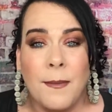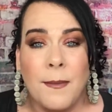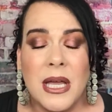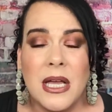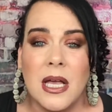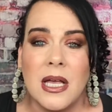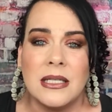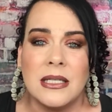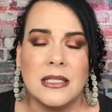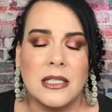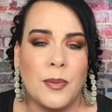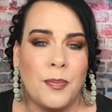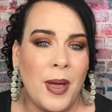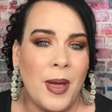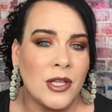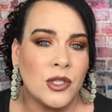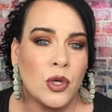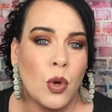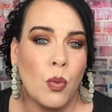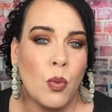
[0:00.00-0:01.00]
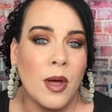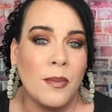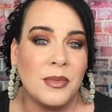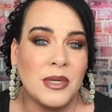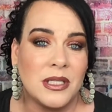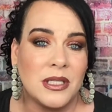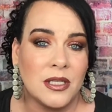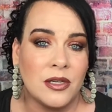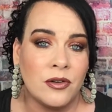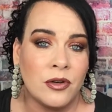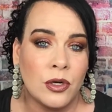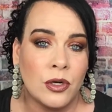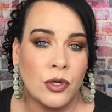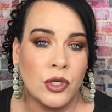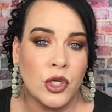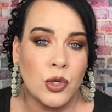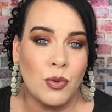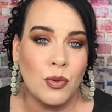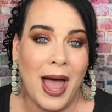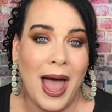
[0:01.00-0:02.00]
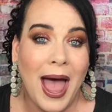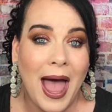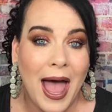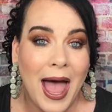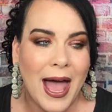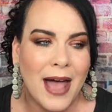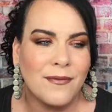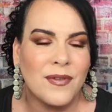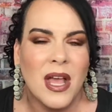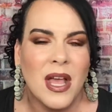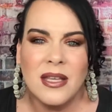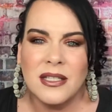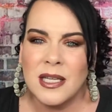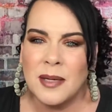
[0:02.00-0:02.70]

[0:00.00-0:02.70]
because it depends on what material you have.